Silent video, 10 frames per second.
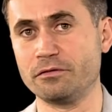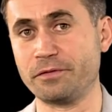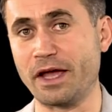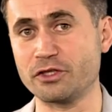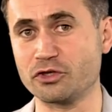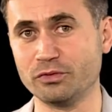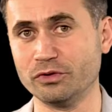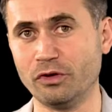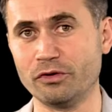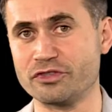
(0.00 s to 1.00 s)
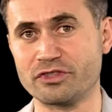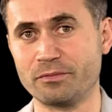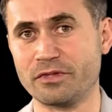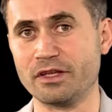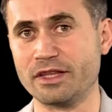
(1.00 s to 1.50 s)
factual or
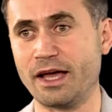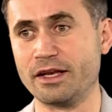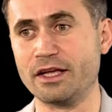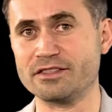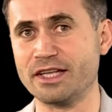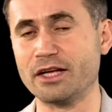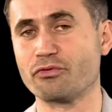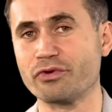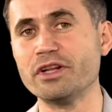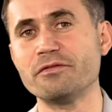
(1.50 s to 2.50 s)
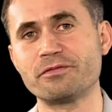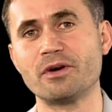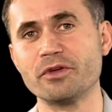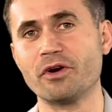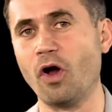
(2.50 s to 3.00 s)
something that is not really
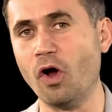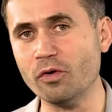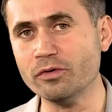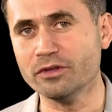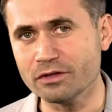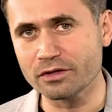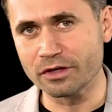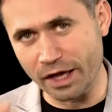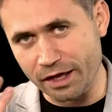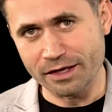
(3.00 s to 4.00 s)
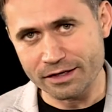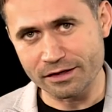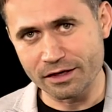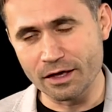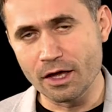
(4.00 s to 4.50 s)
from your own head,
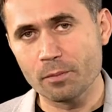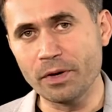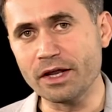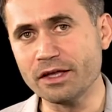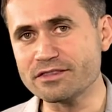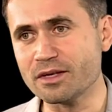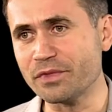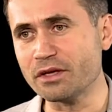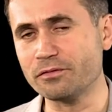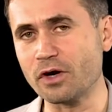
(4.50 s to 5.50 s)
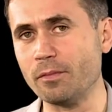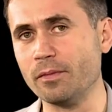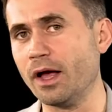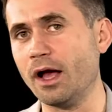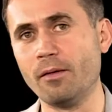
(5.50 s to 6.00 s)
but it's something from
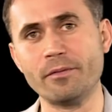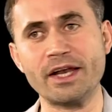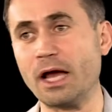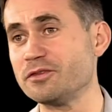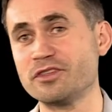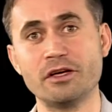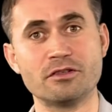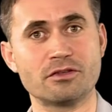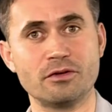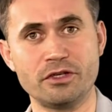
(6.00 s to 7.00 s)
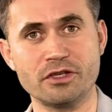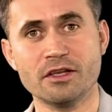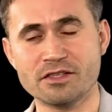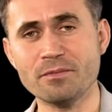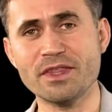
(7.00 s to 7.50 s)
an outside source,
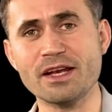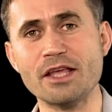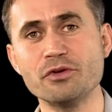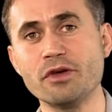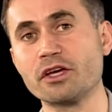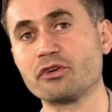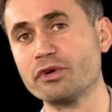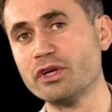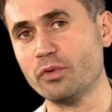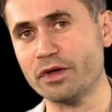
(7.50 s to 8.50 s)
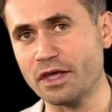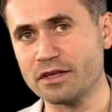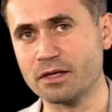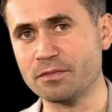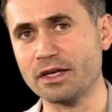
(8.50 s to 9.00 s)
something that you agree with,
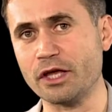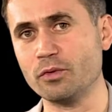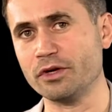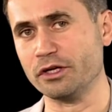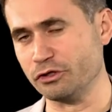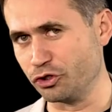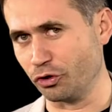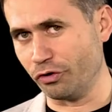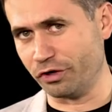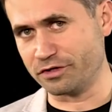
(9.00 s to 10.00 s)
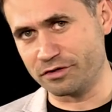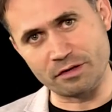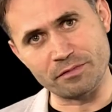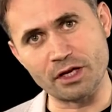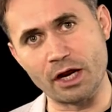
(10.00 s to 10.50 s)
something that you want to endorse,
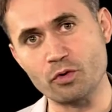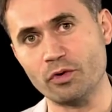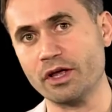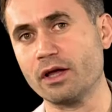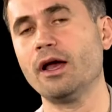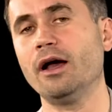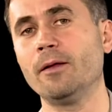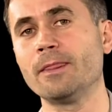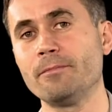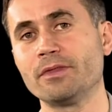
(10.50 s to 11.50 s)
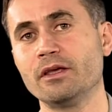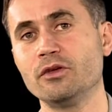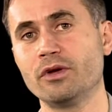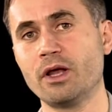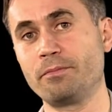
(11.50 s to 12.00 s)
something that you want
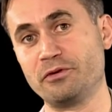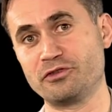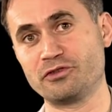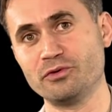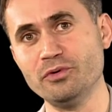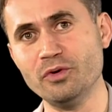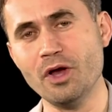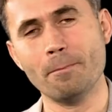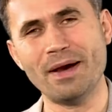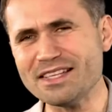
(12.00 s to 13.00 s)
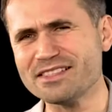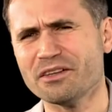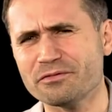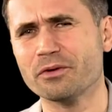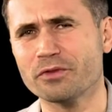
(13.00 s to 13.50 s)
to pursue, but it's
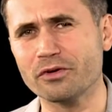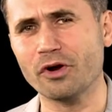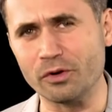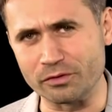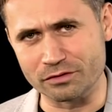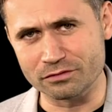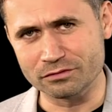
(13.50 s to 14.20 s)
not from your own